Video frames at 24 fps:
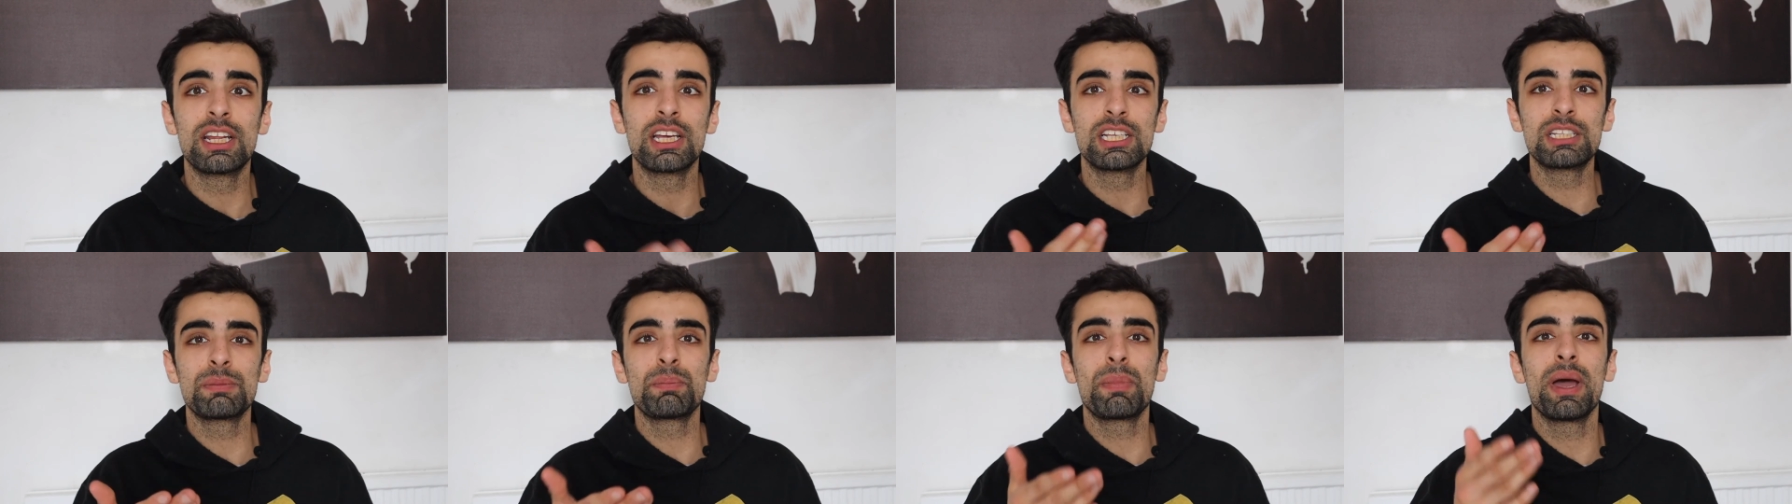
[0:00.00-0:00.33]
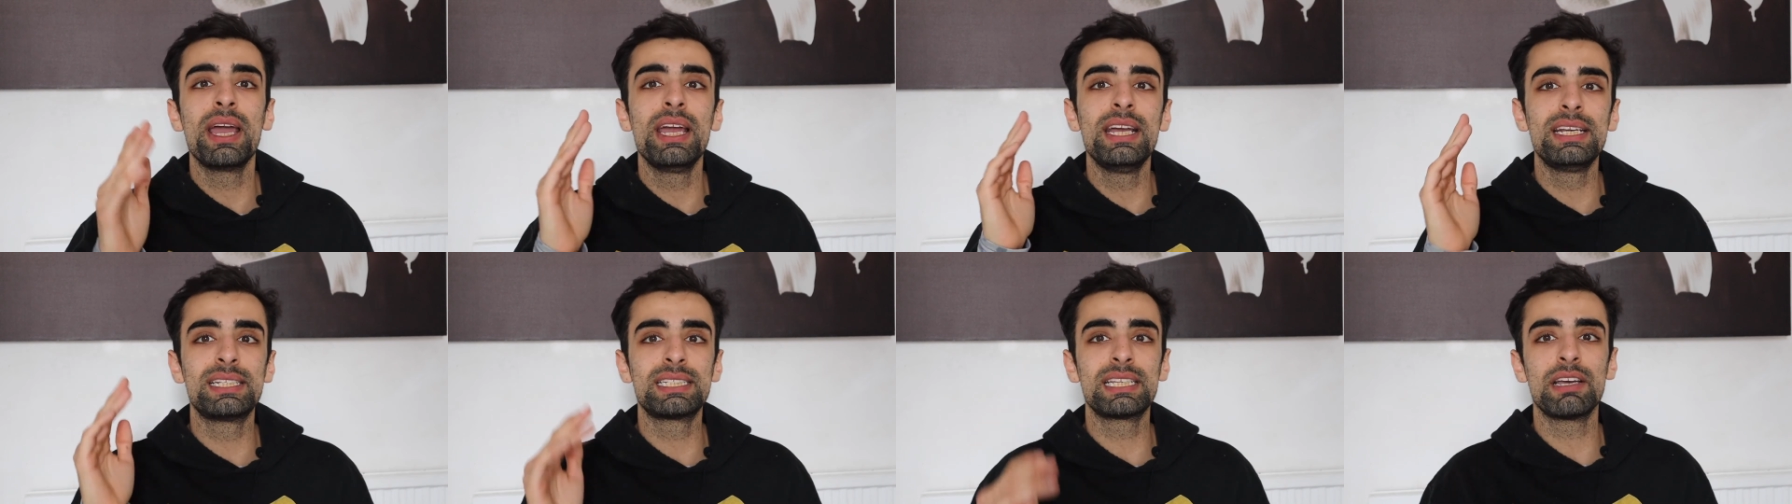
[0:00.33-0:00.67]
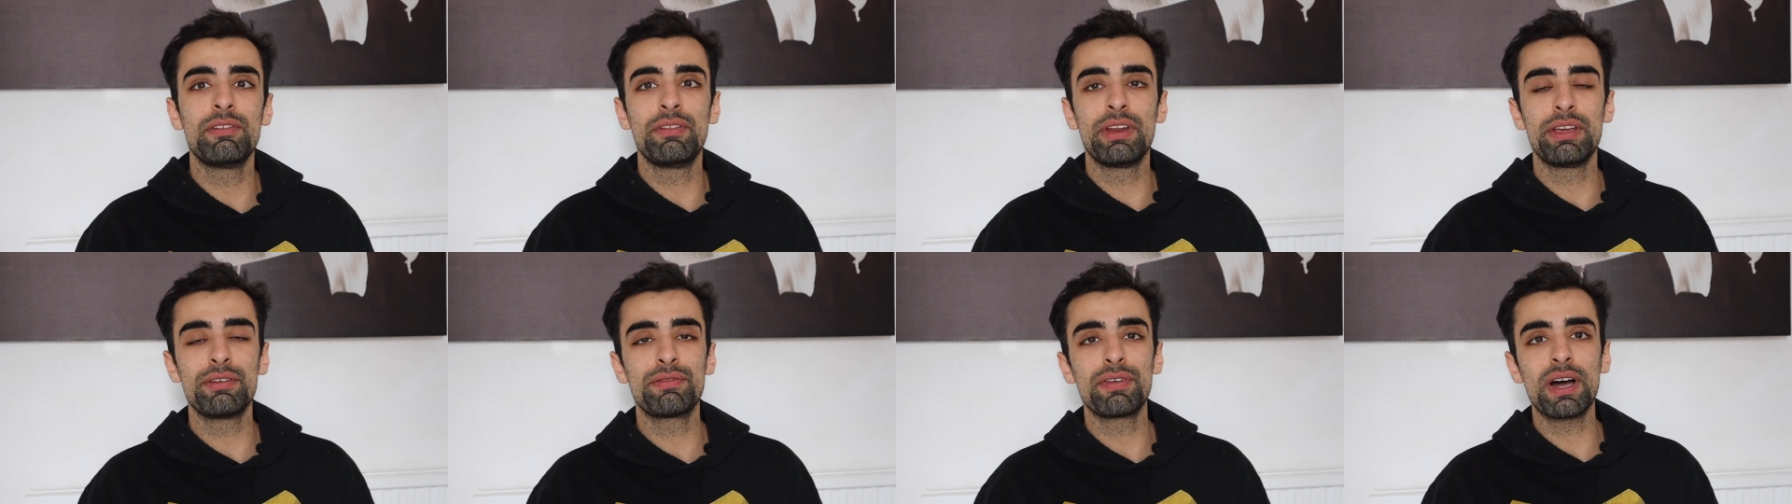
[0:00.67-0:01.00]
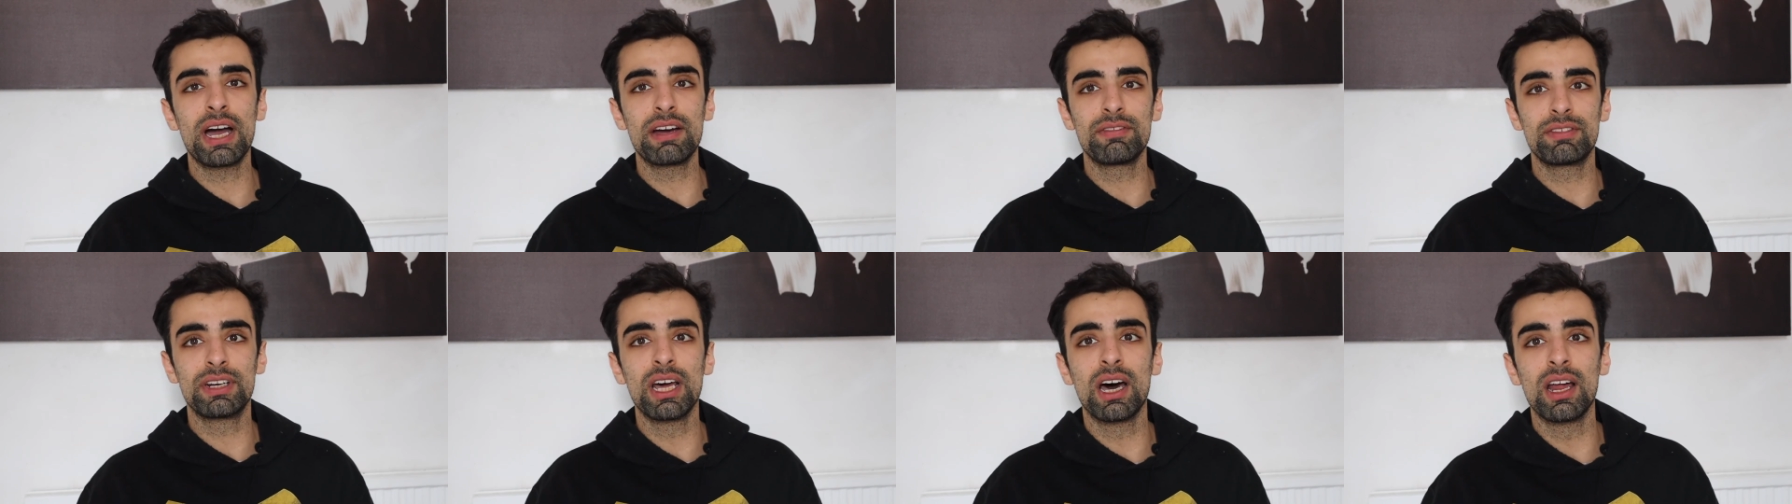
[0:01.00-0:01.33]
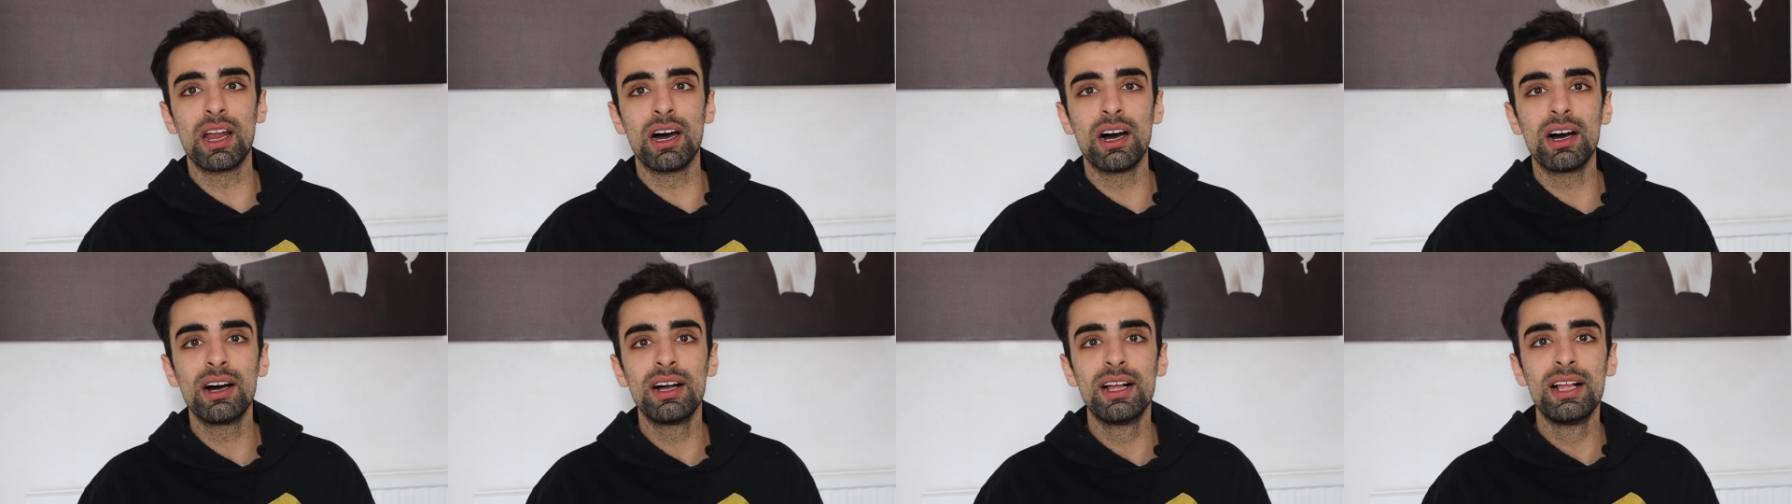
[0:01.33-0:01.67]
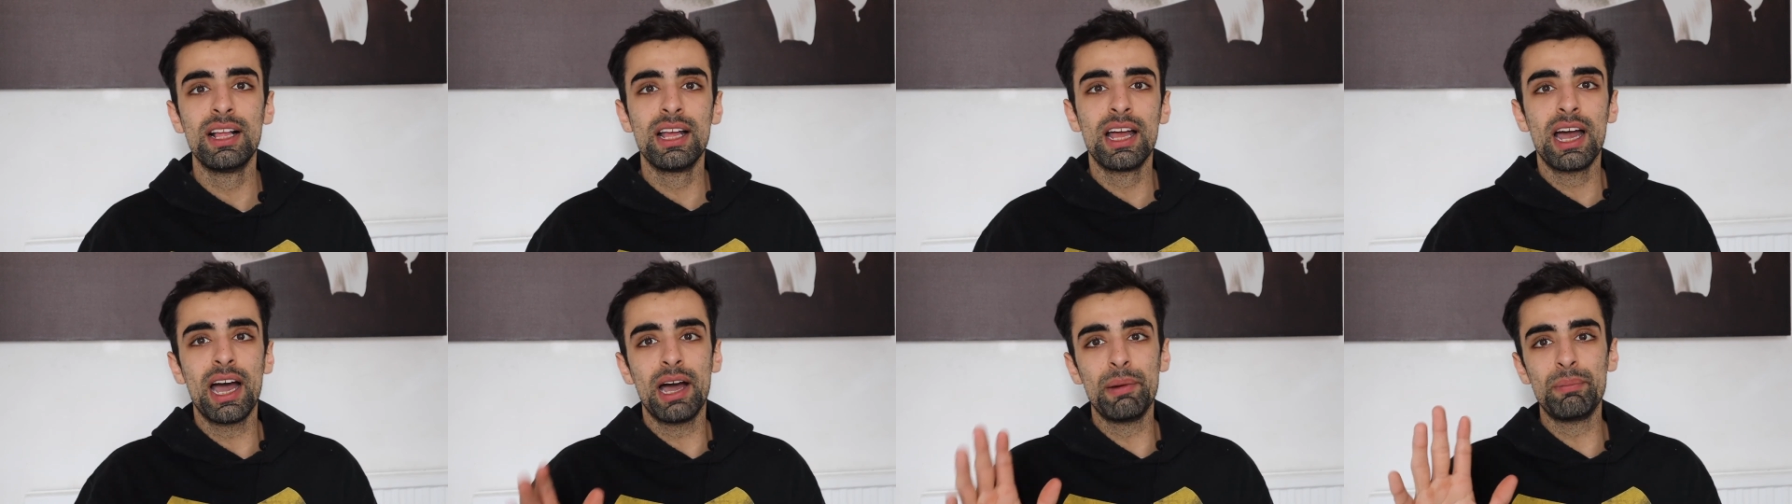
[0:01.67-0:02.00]
to pay $75
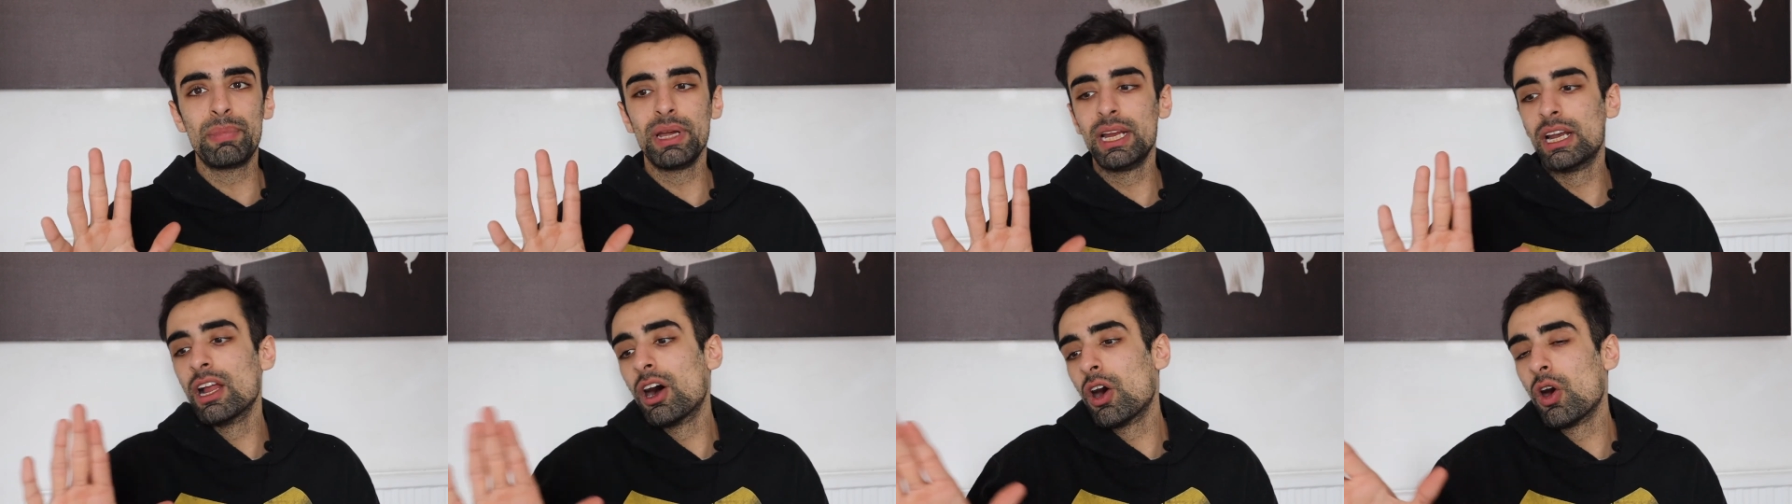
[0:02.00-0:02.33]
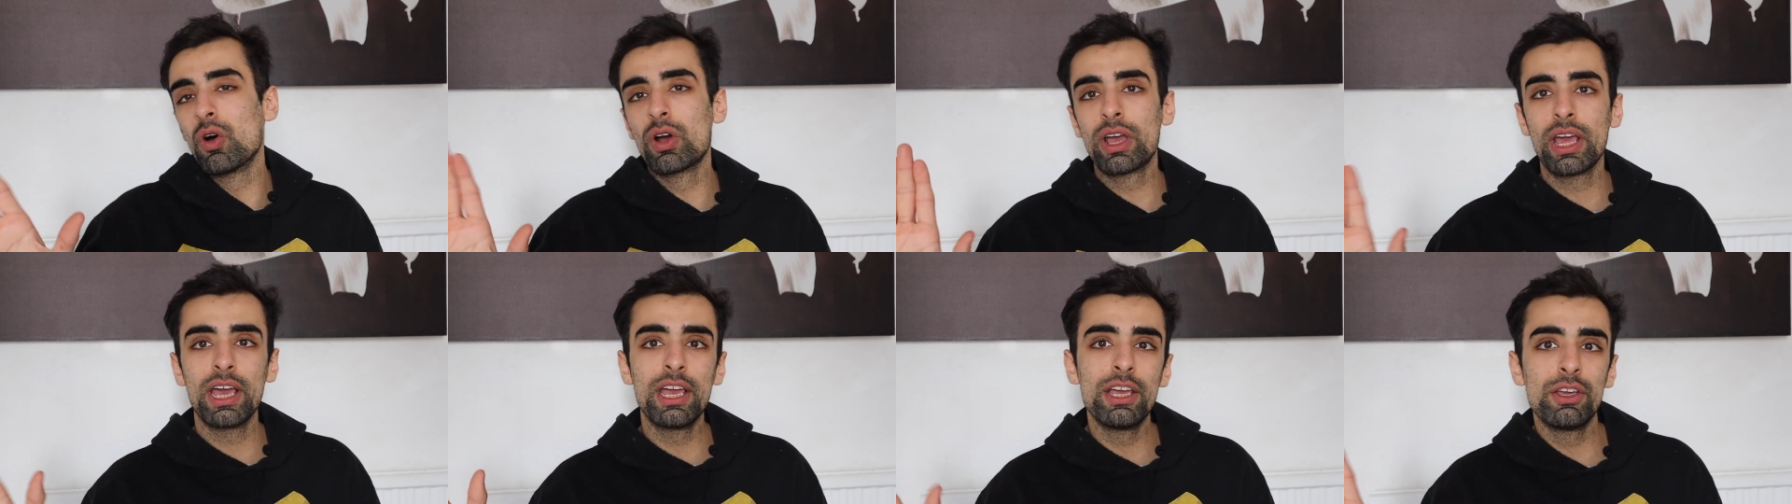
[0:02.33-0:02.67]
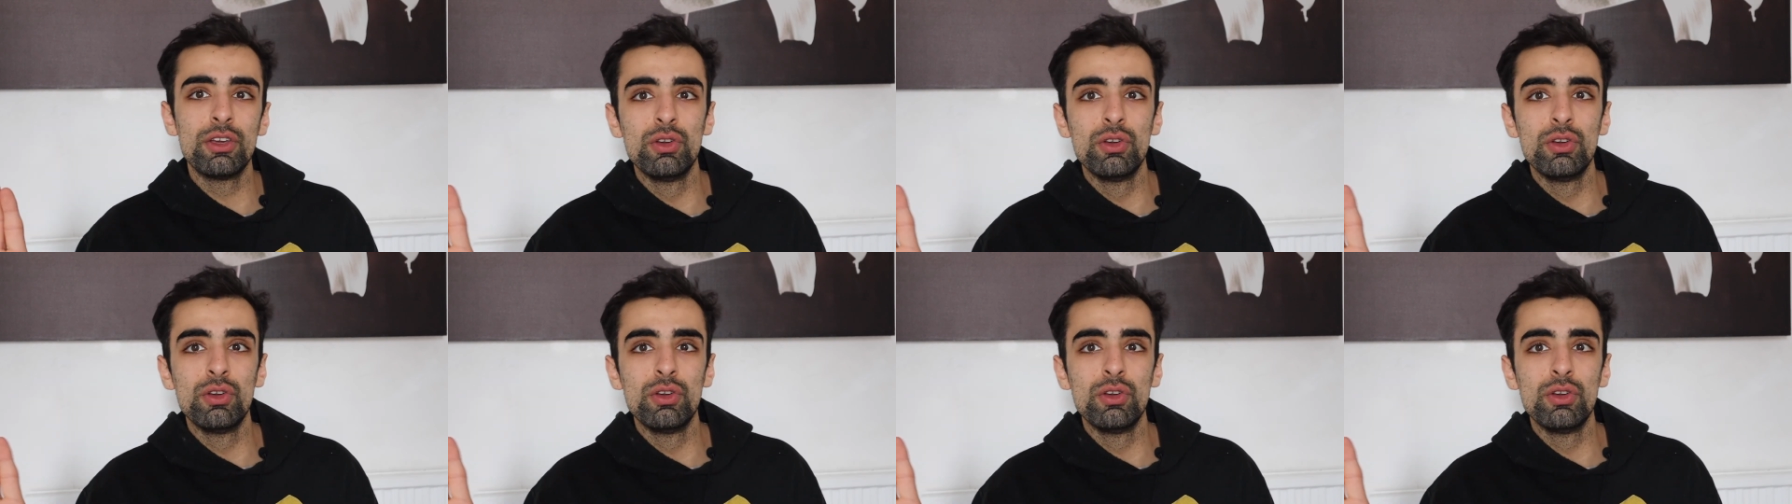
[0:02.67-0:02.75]
and be like, okay,